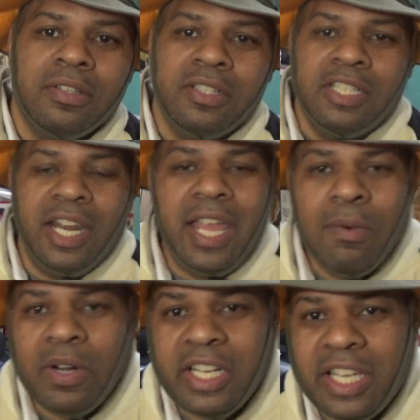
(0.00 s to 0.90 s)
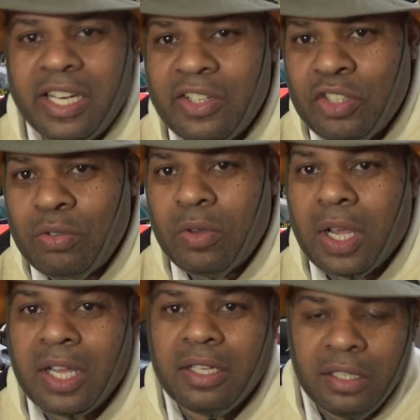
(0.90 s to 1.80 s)
Today I want to get into
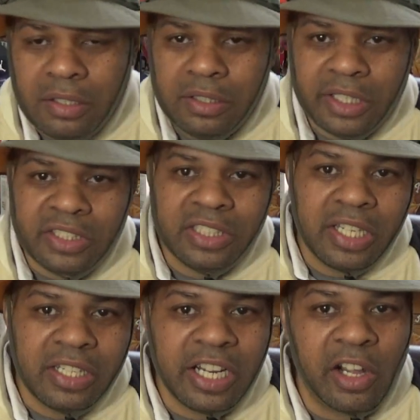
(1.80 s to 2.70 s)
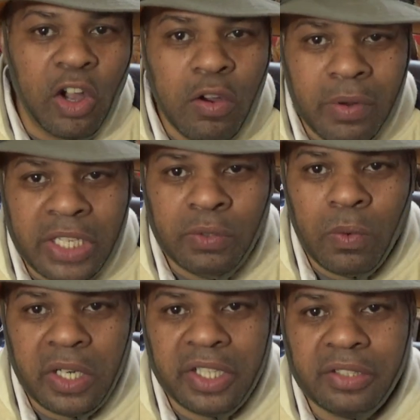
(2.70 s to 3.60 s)
a sneaker that I always
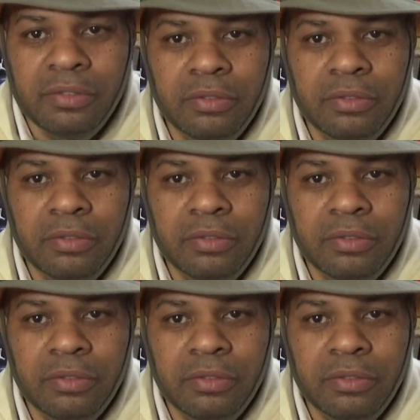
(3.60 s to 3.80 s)
wanted,